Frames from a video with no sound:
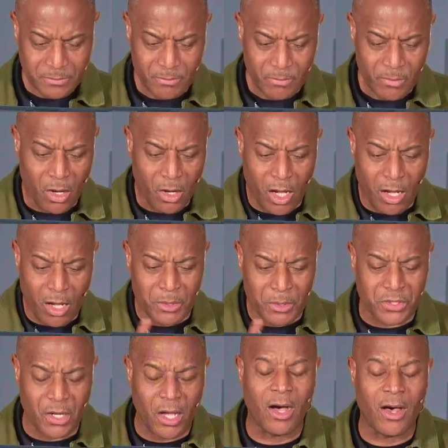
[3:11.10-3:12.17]

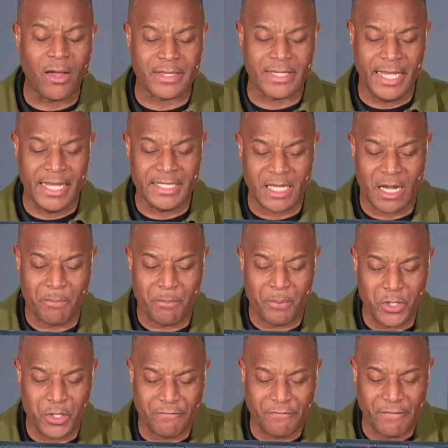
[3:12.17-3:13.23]
almost all things are
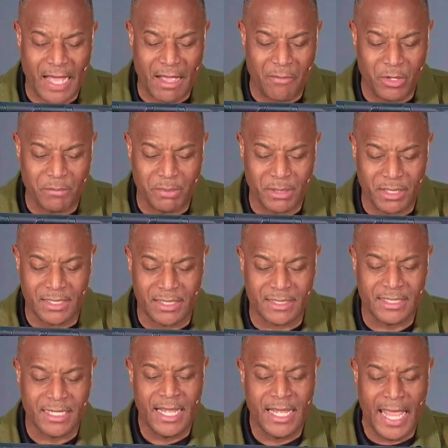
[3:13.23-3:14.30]
purified with blood,
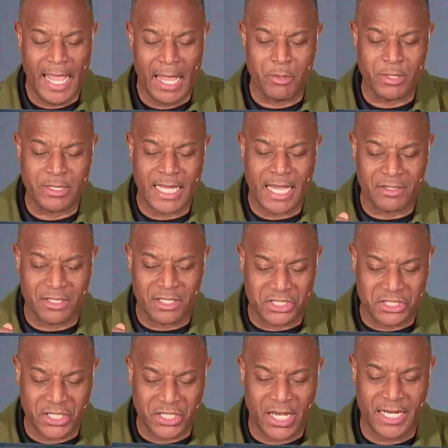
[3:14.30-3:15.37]
and without the
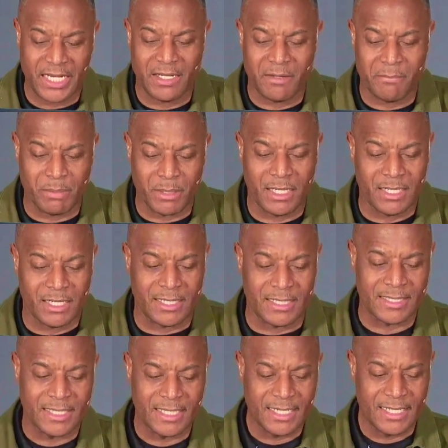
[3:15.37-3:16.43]
shedding of blood,
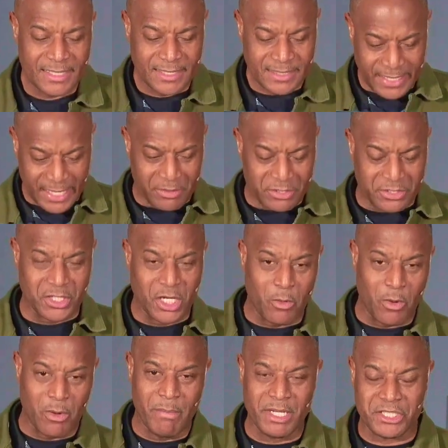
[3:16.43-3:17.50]
there is no
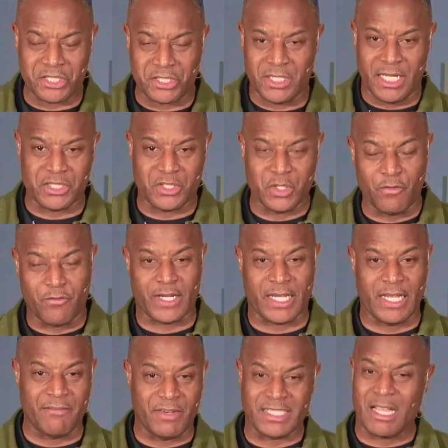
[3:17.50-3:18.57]
remission, there's no
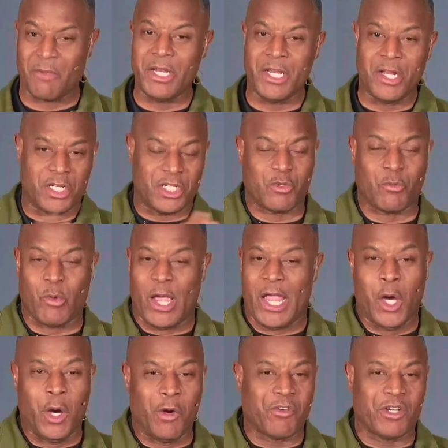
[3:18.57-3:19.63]
forgiveness. Now we know this way
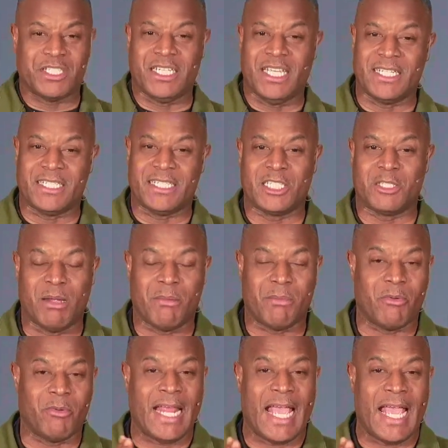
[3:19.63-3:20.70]
over in Genesis. Remember
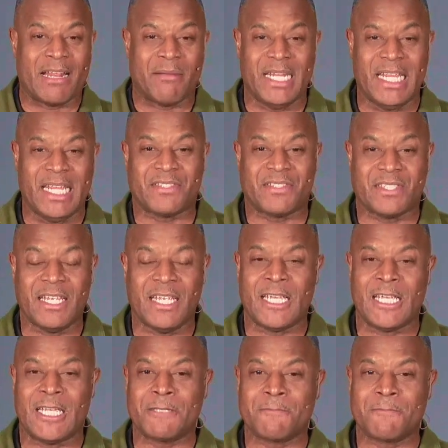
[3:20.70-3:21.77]
when Adam and Eve sinned,